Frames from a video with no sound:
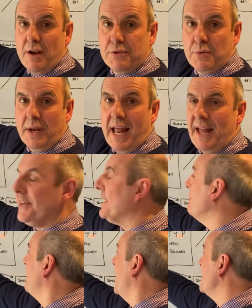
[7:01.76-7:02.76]
through a landing
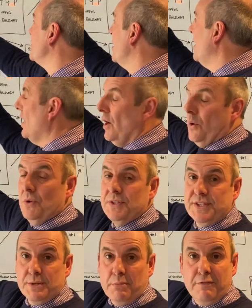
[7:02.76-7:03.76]
page. Once
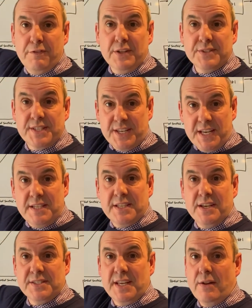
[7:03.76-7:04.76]
someone fills the
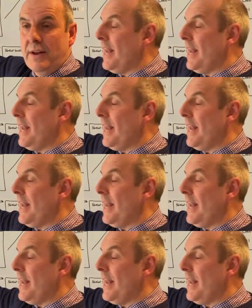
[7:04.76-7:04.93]
details in on a